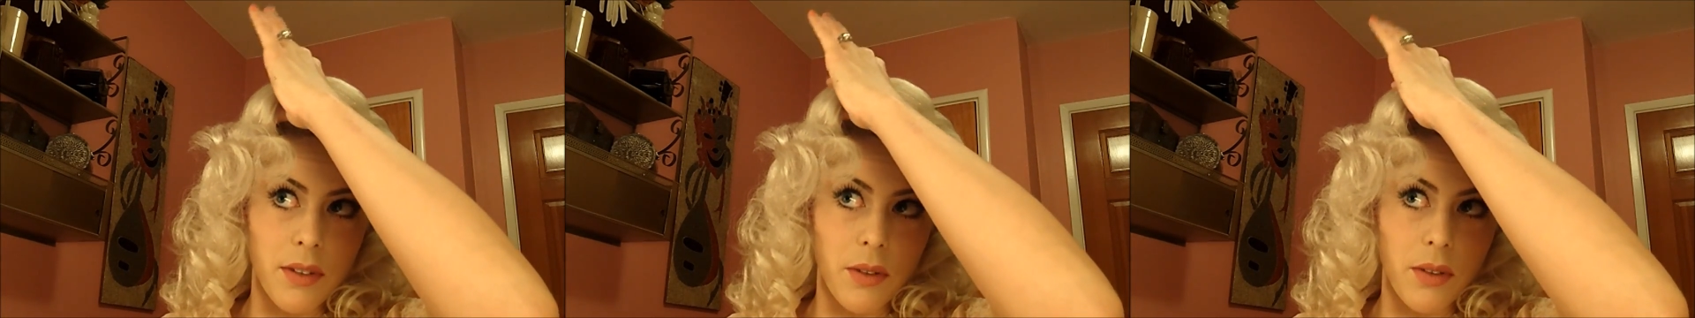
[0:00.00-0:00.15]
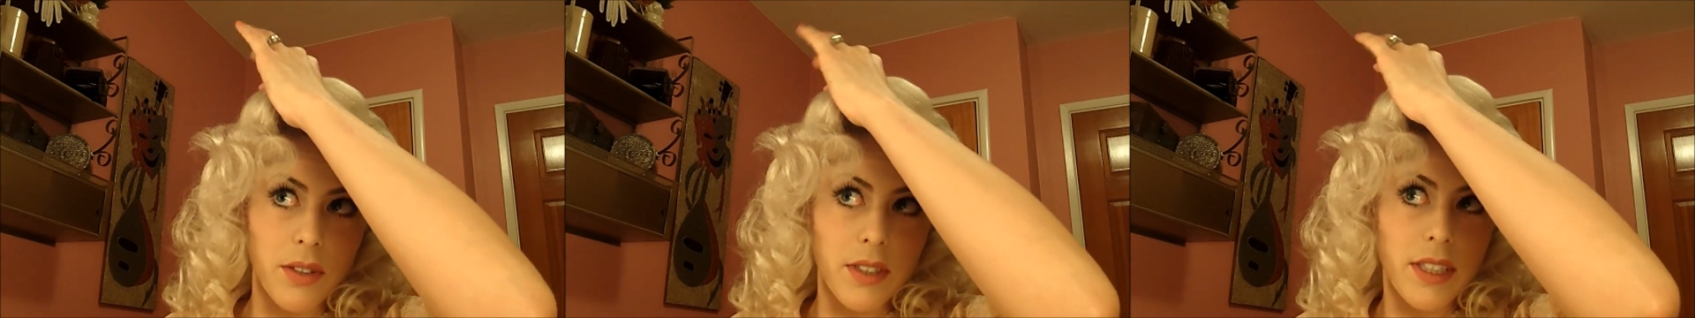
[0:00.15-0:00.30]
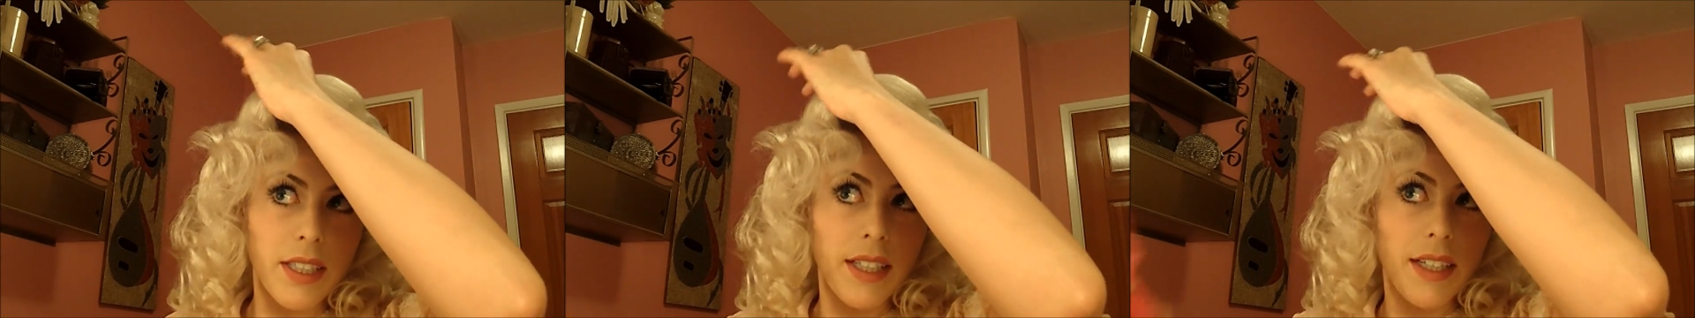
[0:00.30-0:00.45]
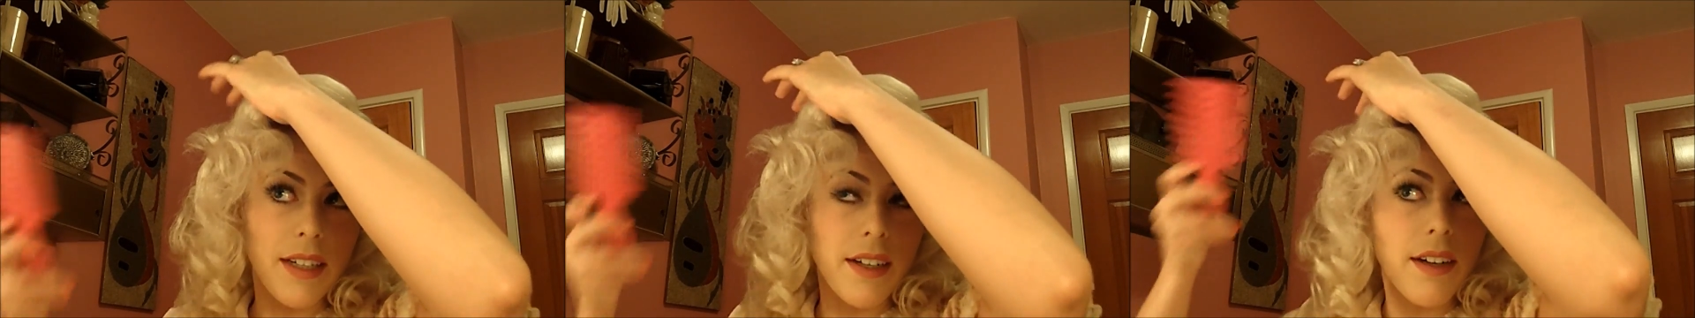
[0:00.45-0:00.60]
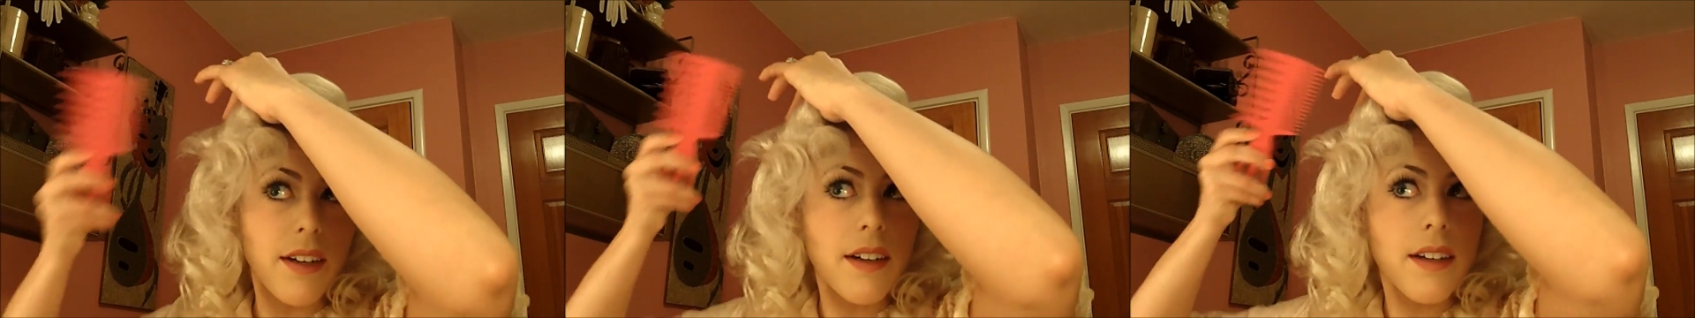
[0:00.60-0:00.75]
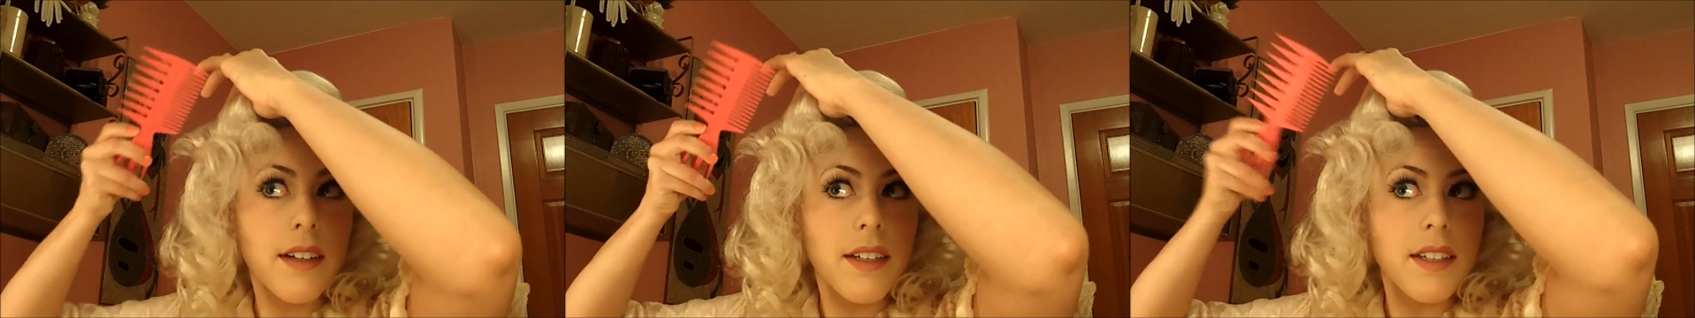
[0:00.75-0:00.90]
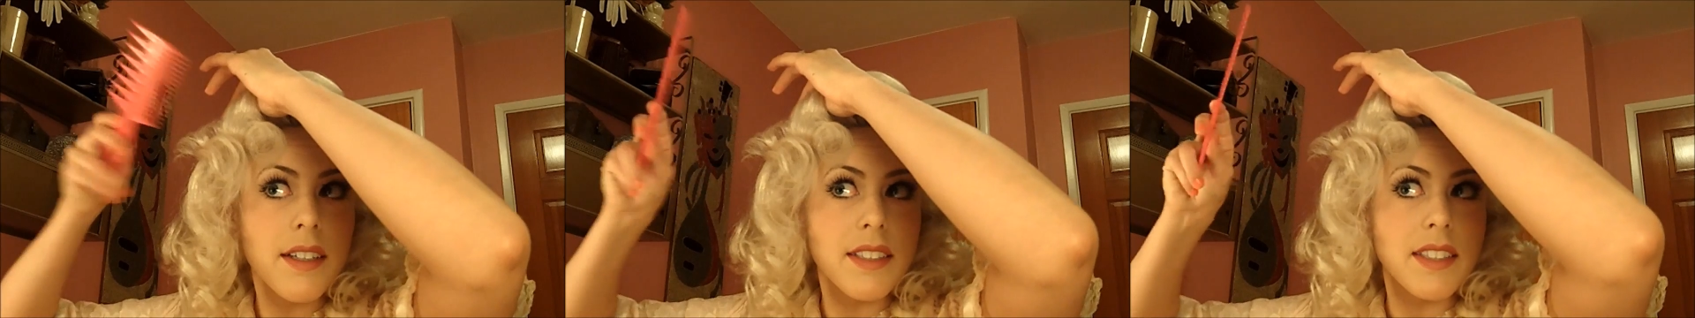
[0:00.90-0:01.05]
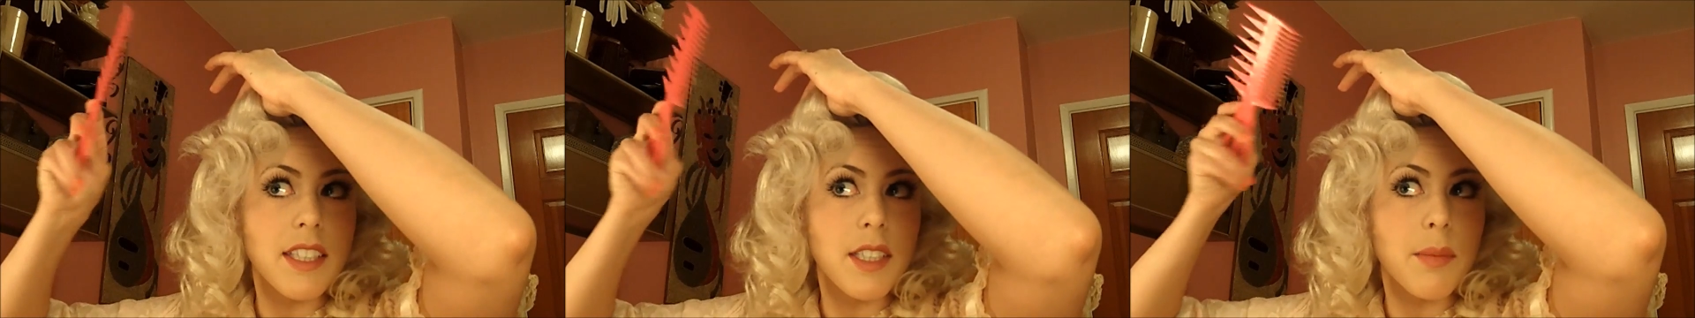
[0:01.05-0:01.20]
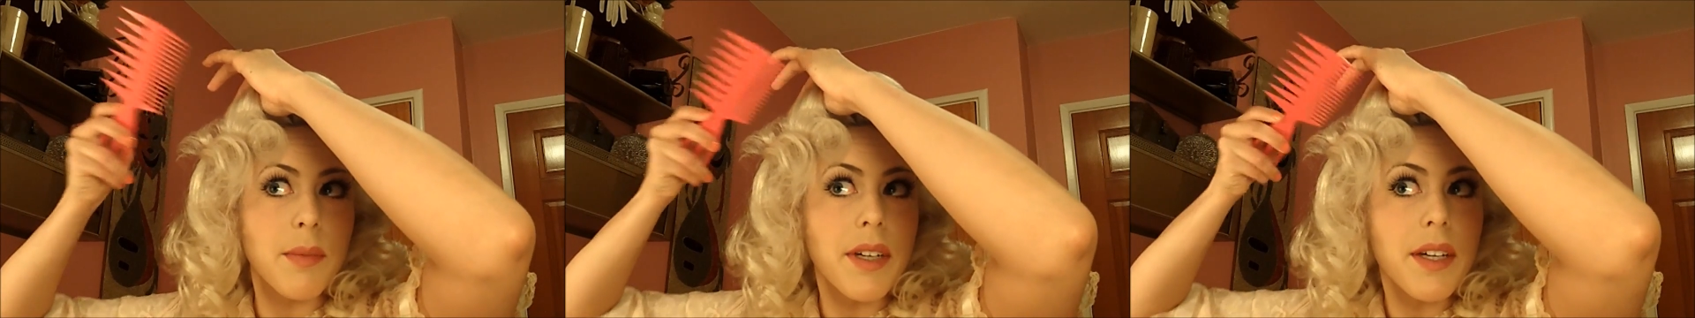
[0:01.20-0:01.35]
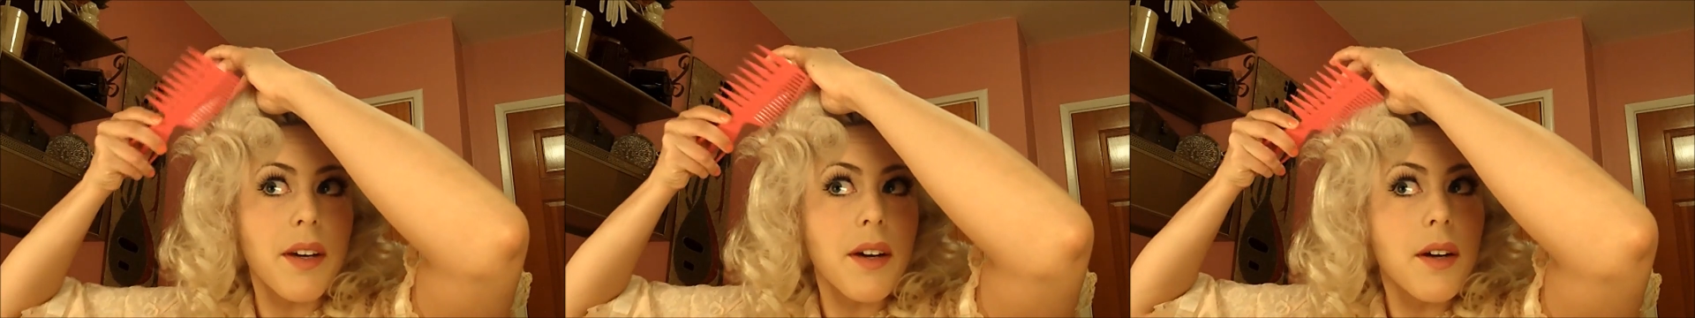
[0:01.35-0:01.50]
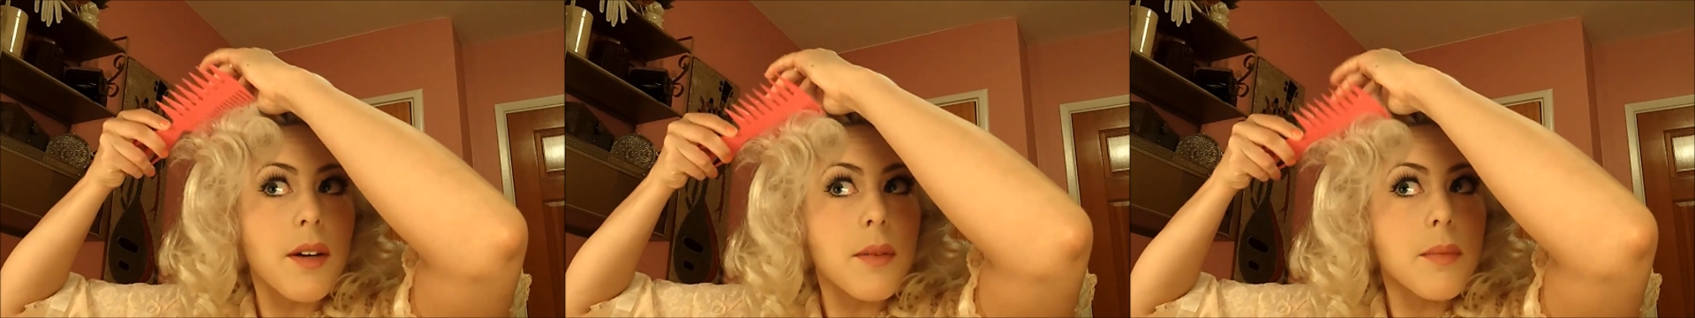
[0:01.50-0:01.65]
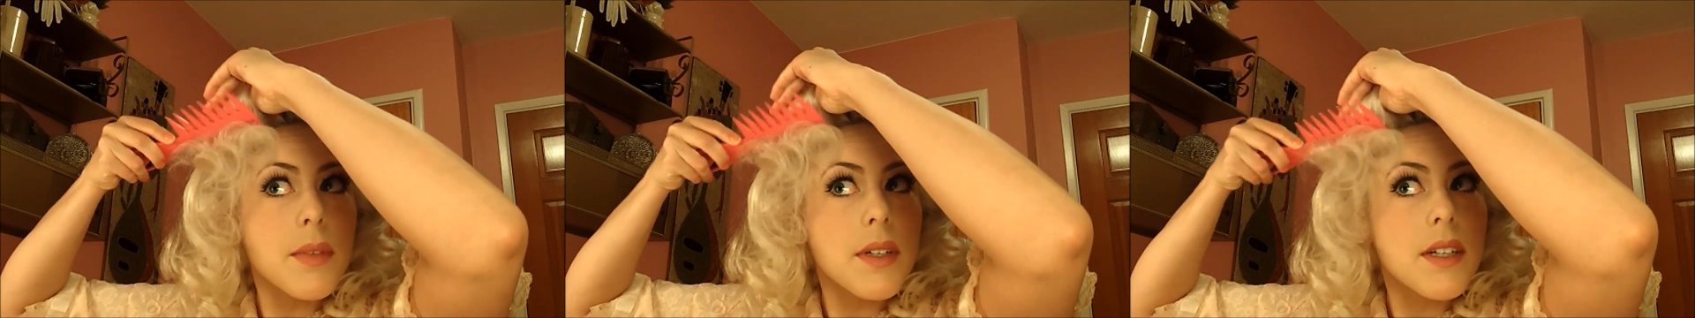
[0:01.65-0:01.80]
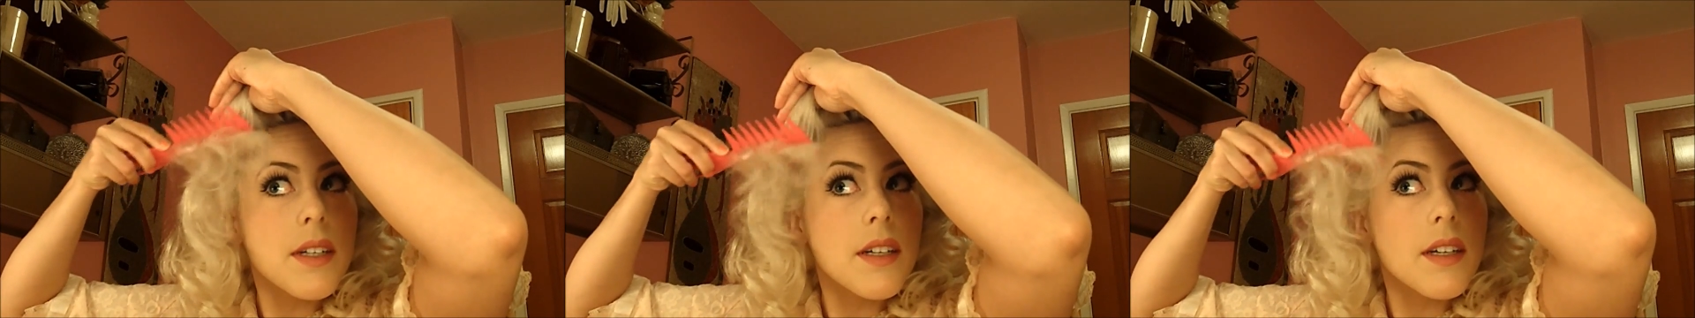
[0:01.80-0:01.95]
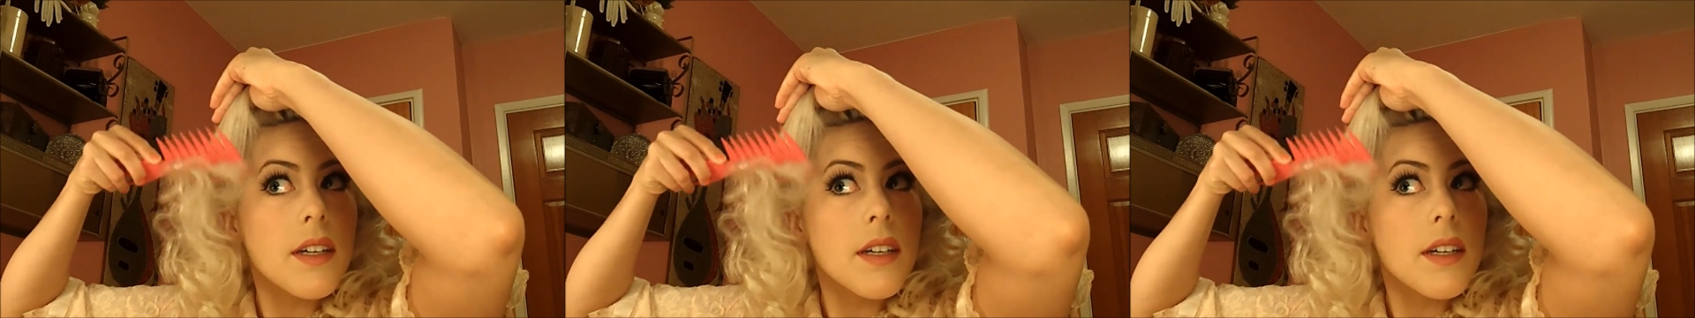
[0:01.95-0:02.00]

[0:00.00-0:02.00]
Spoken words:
hold it here, take my comb,